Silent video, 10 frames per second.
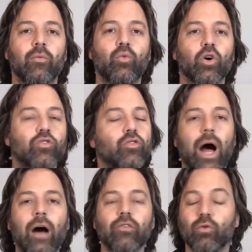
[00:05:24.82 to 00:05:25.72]
will do
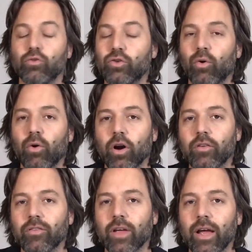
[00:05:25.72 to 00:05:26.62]
household
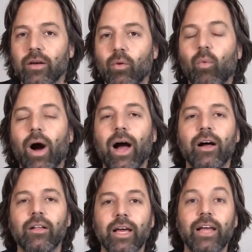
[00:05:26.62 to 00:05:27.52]
chores
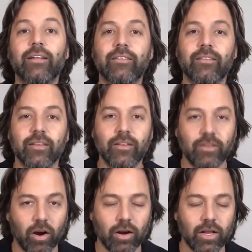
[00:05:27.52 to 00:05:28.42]
while it's
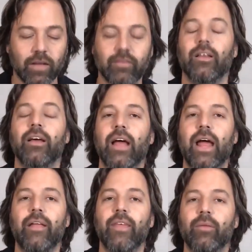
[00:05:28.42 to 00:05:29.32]
darkness.
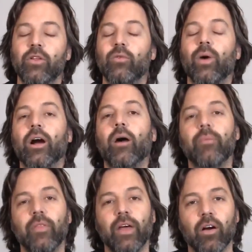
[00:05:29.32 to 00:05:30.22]
And then when you wake
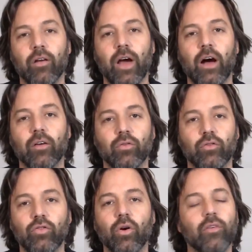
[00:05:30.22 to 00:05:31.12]
up, there are the
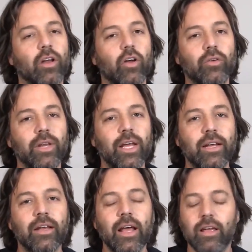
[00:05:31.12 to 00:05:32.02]
household chores. And all you
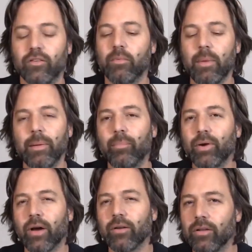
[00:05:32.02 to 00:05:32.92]
need is to maybe
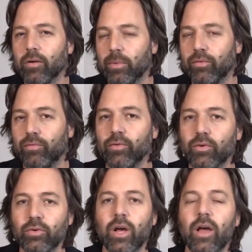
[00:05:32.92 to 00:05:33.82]
put out a little bit of
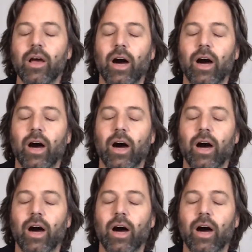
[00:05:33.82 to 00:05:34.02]
food